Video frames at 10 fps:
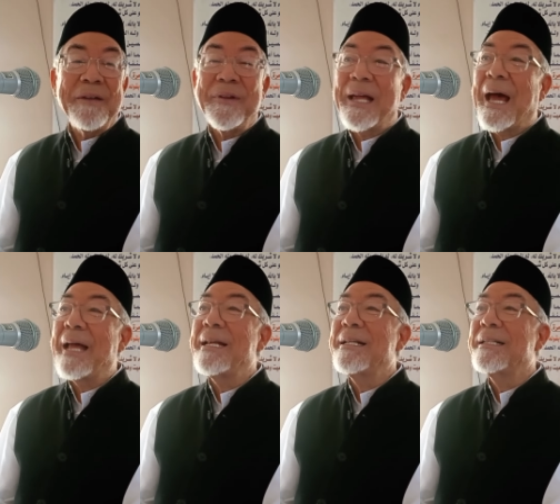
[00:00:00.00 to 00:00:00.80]
Every
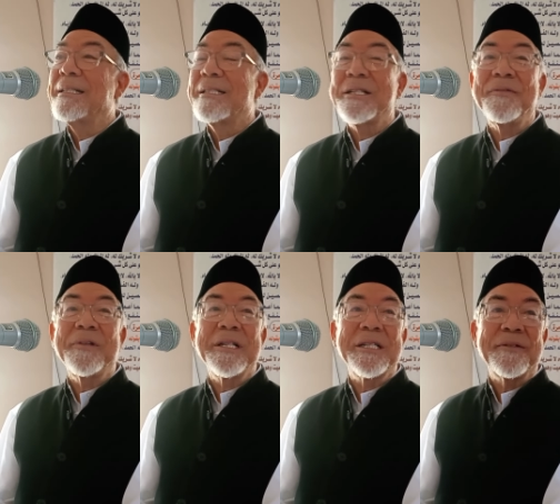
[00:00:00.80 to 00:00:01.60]
hand
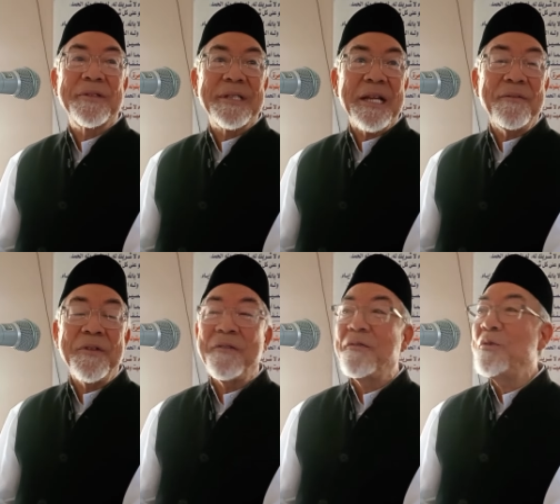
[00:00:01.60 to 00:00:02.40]
shift shifts,
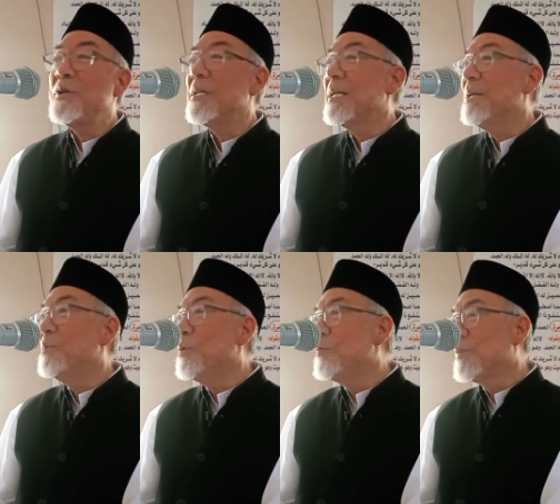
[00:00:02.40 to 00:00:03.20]
every foot he
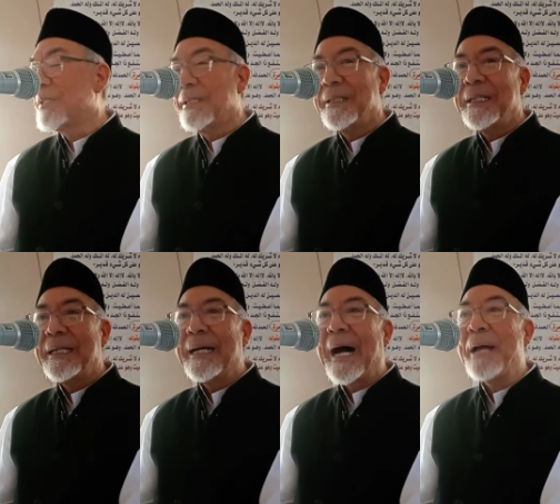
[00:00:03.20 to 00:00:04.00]
moves,
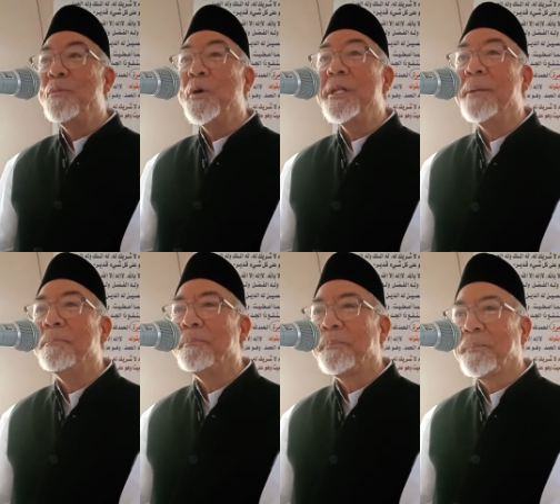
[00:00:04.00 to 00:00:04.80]
I'm with
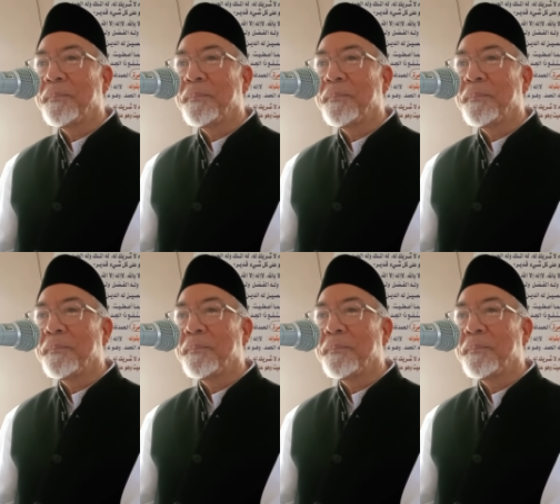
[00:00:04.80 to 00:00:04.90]
him.